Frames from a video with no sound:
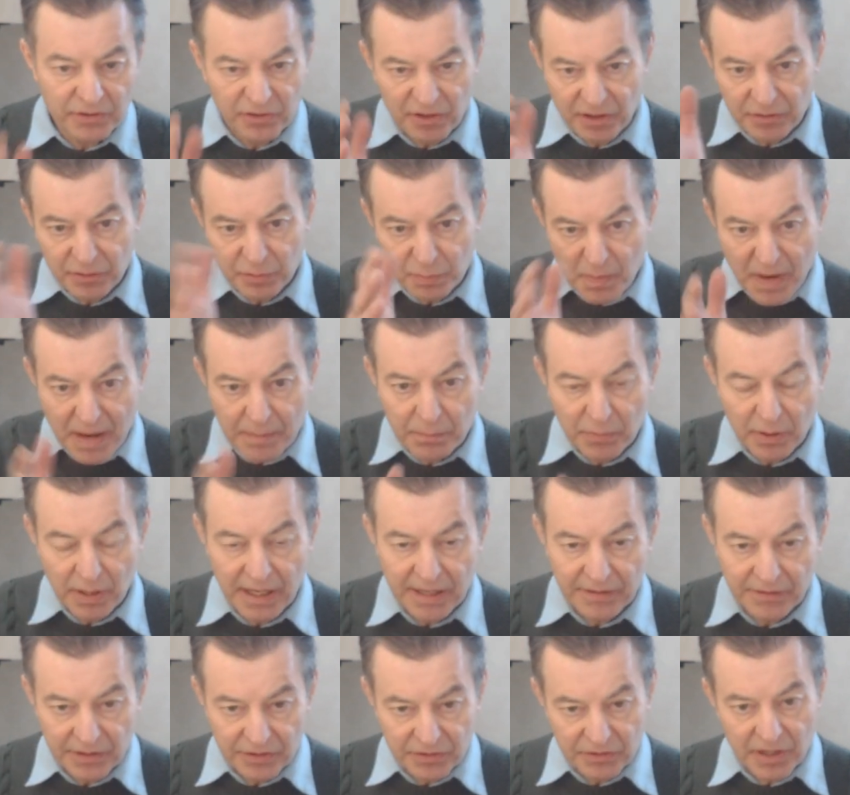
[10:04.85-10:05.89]
is this
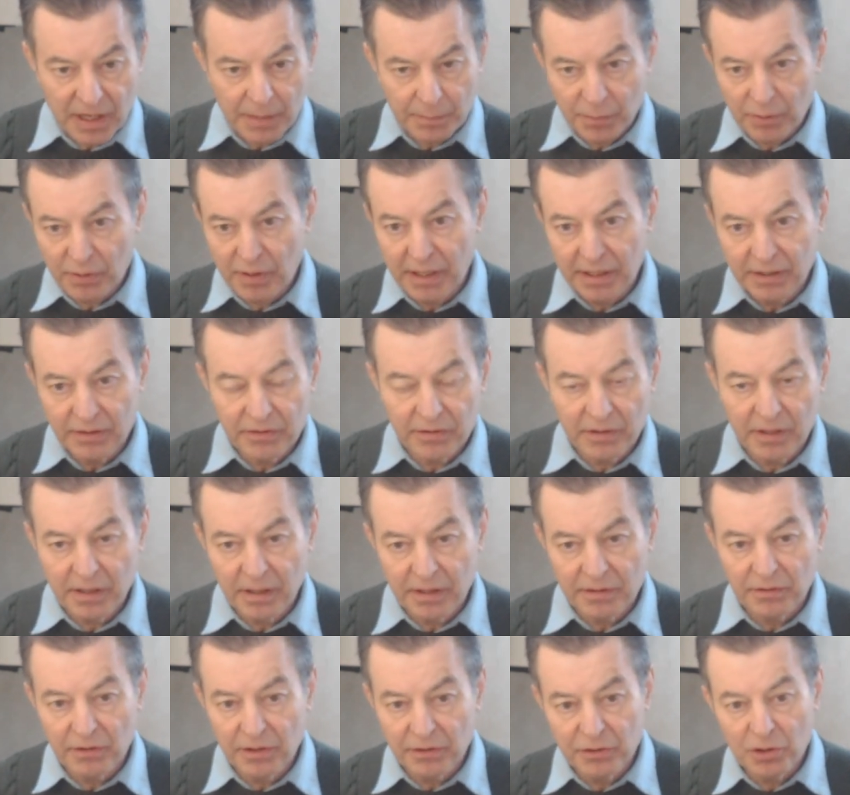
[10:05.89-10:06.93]
membrane that separates
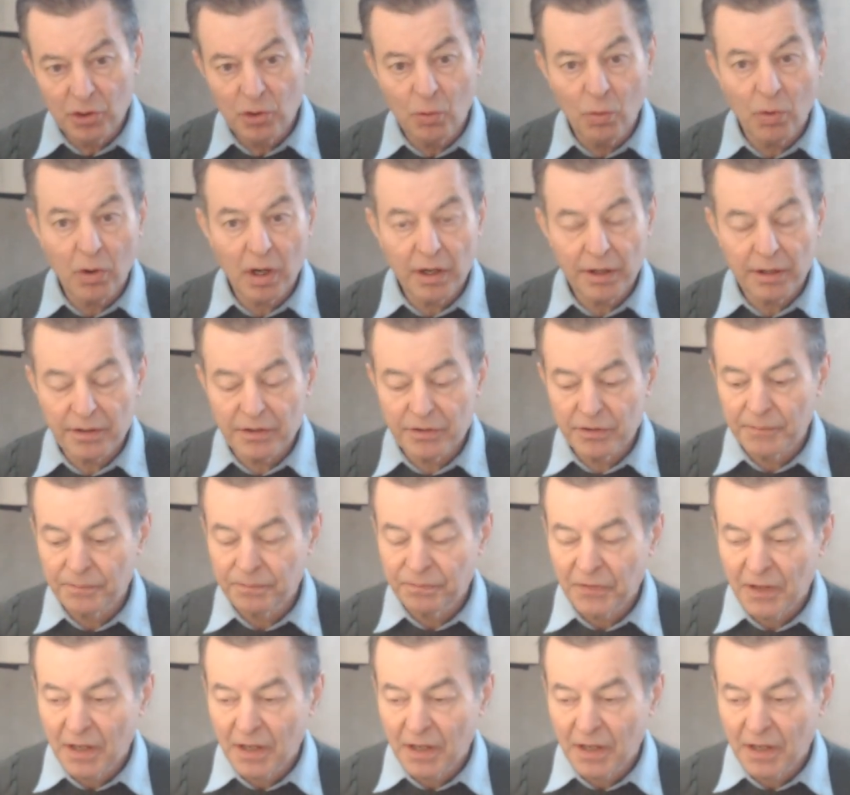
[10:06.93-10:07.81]
the two waters,